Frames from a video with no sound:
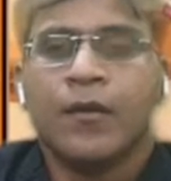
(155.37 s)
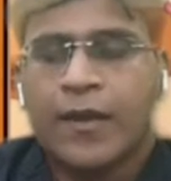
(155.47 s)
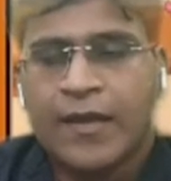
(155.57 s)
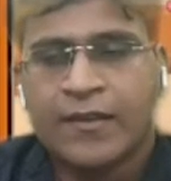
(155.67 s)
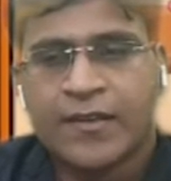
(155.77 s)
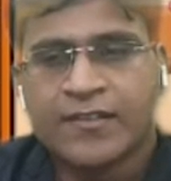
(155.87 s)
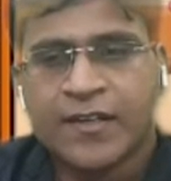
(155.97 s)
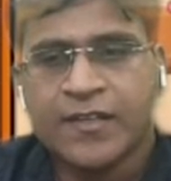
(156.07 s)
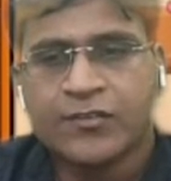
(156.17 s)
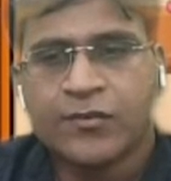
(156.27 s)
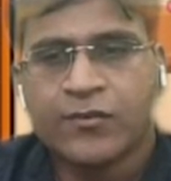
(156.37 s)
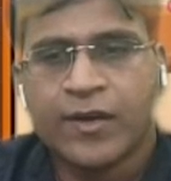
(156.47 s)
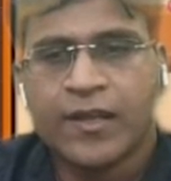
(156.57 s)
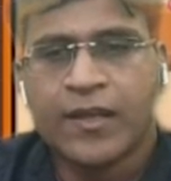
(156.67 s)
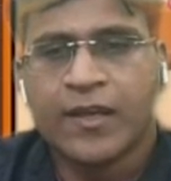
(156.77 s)
And the reason is
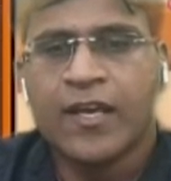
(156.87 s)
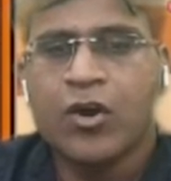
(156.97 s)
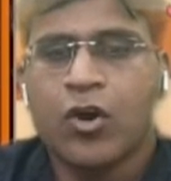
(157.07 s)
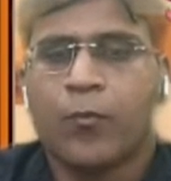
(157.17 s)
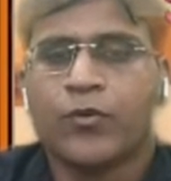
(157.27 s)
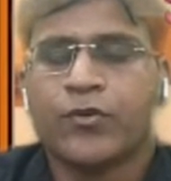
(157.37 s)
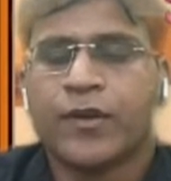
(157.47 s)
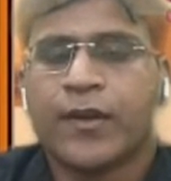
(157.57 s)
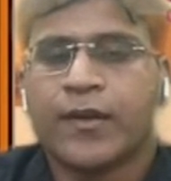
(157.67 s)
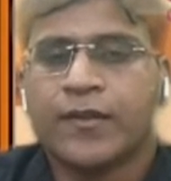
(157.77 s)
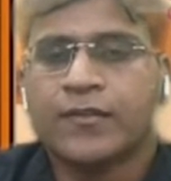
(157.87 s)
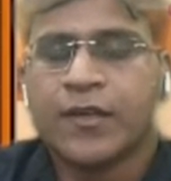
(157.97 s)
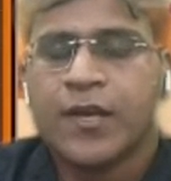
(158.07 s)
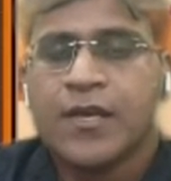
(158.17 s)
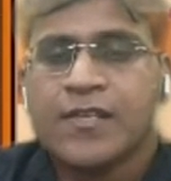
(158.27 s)
vertically opposite angles.
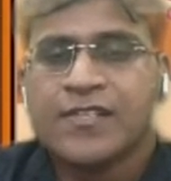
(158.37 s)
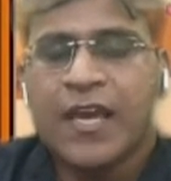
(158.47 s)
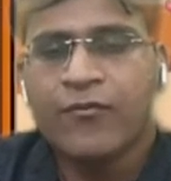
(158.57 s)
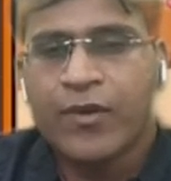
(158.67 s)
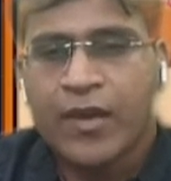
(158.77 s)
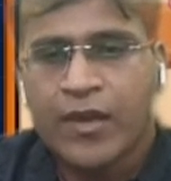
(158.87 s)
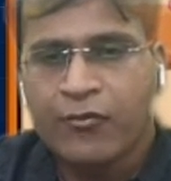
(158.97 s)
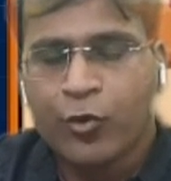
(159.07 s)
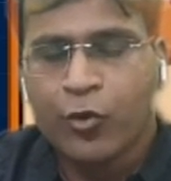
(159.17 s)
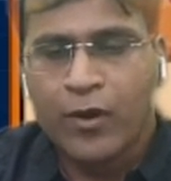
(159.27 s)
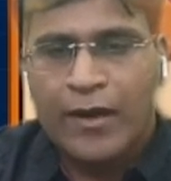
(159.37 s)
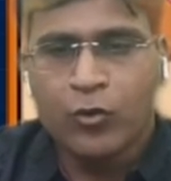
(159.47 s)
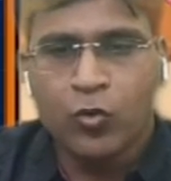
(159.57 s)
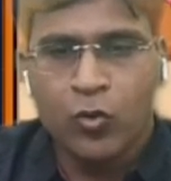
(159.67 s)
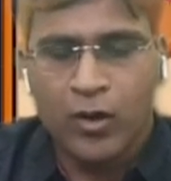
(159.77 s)
Same way, if you try
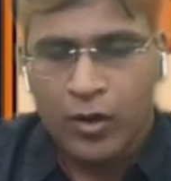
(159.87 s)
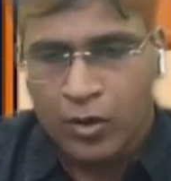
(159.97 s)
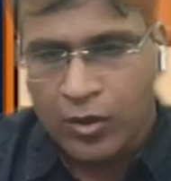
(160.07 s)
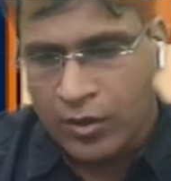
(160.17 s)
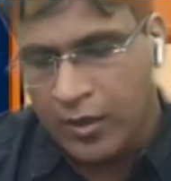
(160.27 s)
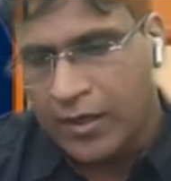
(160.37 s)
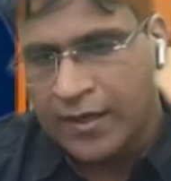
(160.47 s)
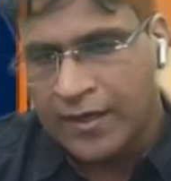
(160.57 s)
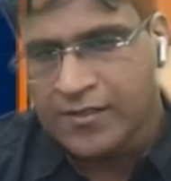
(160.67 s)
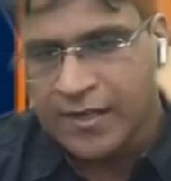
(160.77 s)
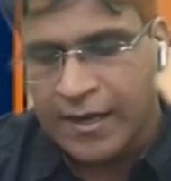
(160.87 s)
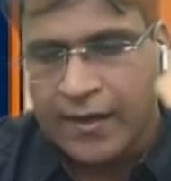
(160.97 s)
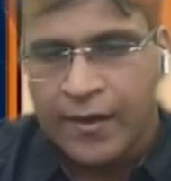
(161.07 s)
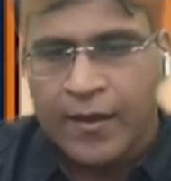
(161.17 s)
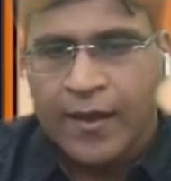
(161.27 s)
to
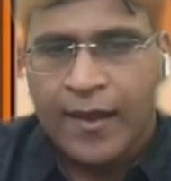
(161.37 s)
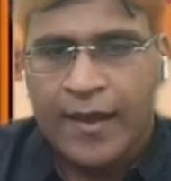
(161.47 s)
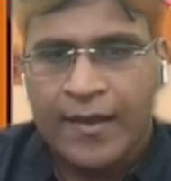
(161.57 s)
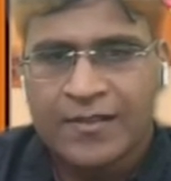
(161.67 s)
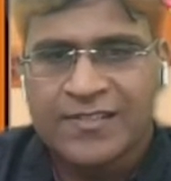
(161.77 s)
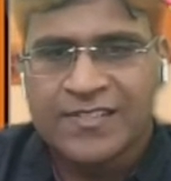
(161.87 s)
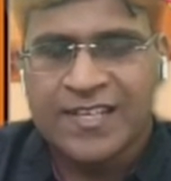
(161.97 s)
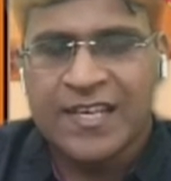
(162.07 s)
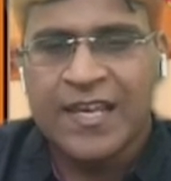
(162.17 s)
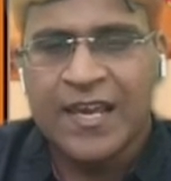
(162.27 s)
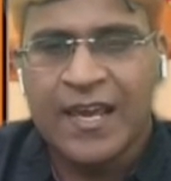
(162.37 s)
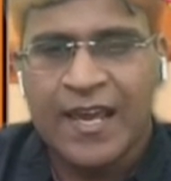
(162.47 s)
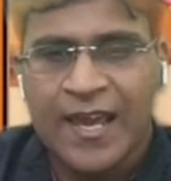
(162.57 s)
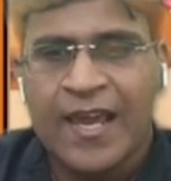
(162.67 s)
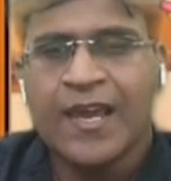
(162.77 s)
understand, angle
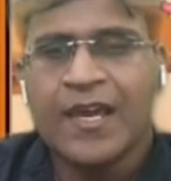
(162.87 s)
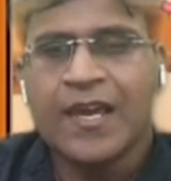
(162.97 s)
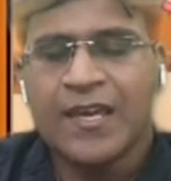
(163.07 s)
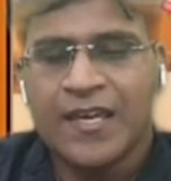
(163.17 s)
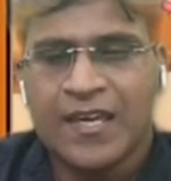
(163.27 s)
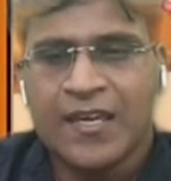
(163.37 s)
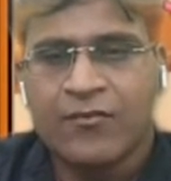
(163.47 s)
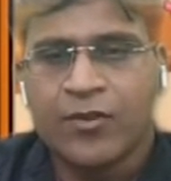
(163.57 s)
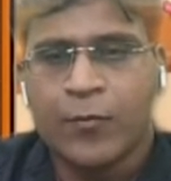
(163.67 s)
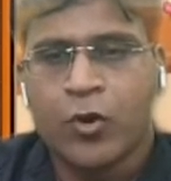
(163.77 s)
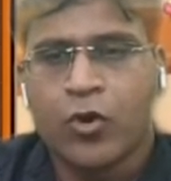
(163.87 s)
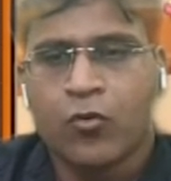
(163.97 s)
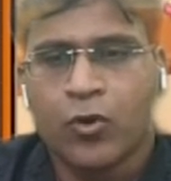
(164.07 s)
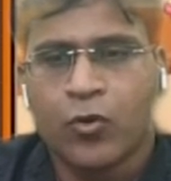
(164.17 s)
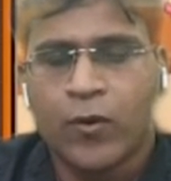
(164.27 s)
CAE will be
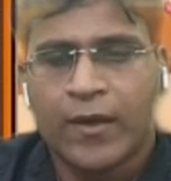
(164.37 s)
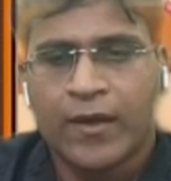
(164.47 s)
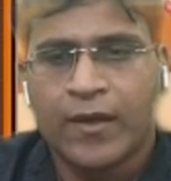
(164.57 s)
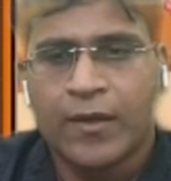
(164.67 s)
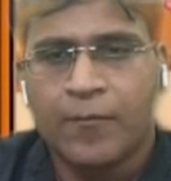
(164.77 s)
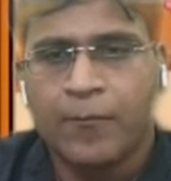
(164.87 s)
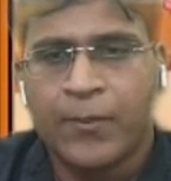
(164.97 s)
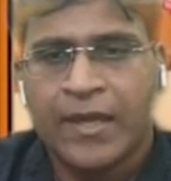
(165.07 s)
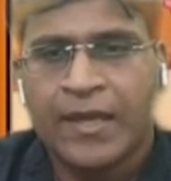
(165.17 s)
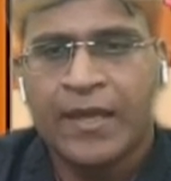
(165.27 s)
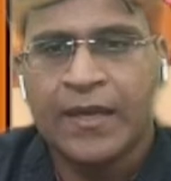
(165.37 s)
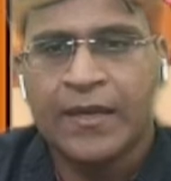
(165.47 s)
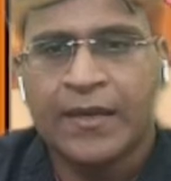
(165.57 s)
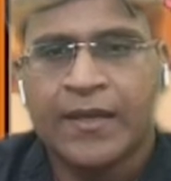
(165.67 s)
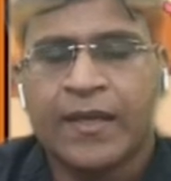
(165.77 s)
congruent to angle
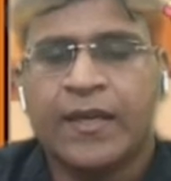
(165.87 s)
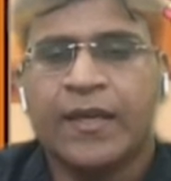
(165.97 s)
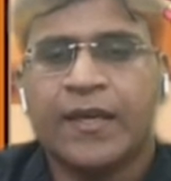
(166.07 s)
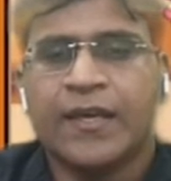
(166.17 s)
BDE.